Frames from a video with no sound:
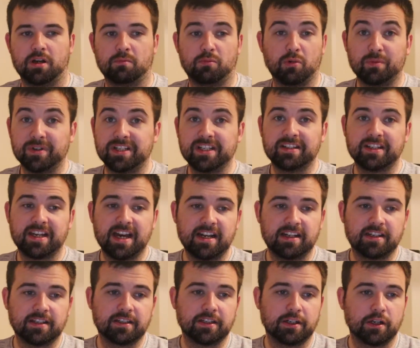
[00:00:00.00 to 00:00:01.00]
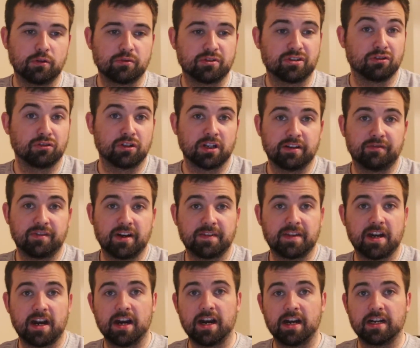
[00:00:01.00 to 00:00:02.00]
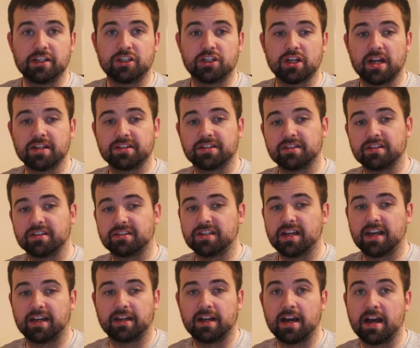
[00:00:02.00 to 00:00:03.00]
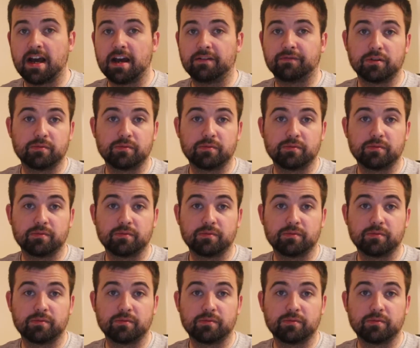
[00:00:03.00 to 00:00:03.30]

But we didn't get it. You know, Sutcliffe had that early chance in the second half,